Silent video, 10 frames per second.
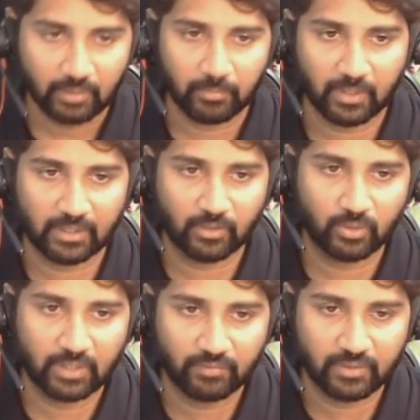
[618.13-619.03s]
but I
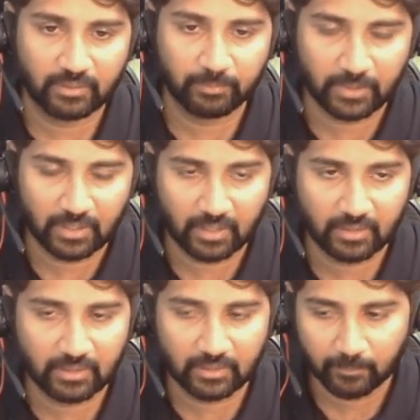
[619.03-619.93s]
don't have any
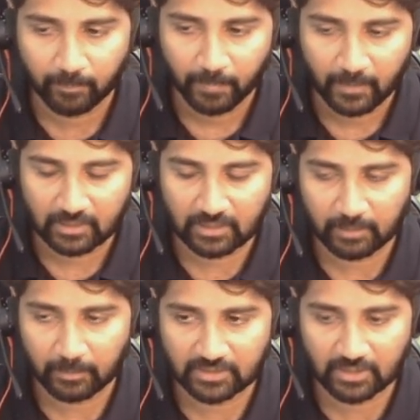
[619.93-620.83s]
priority
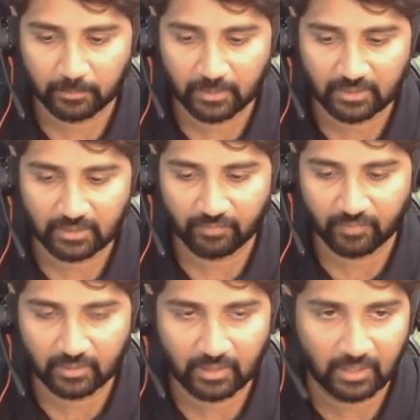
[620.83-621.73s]
team assignment
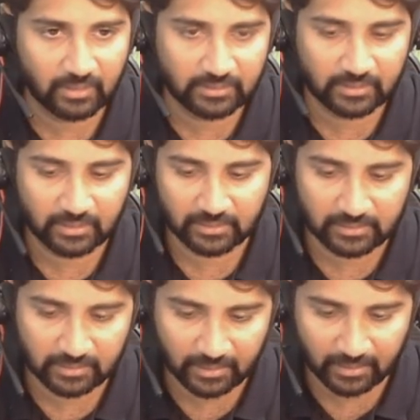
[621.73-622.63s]
effort calculation
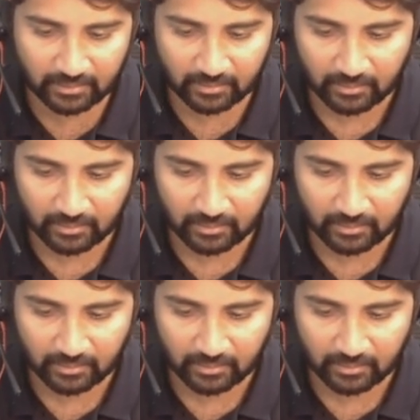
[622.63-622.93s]
agents there yet